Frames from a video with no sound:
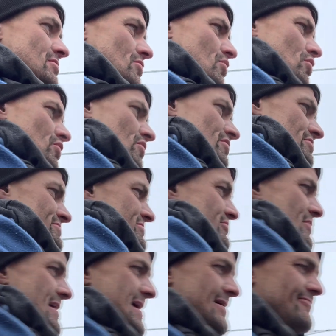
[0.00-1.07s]
or to
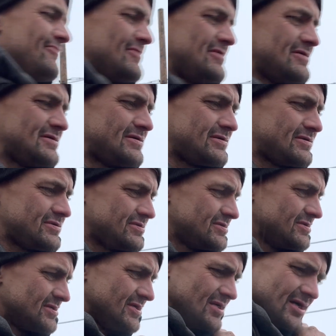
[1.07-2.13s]
have a
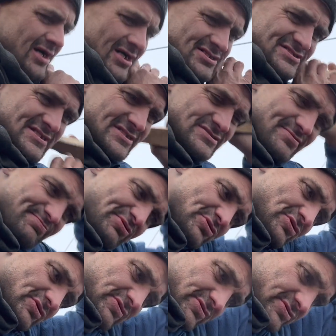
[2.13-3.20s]

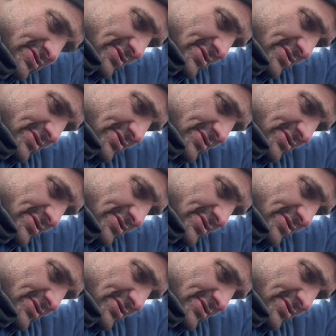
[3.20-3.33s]
sensible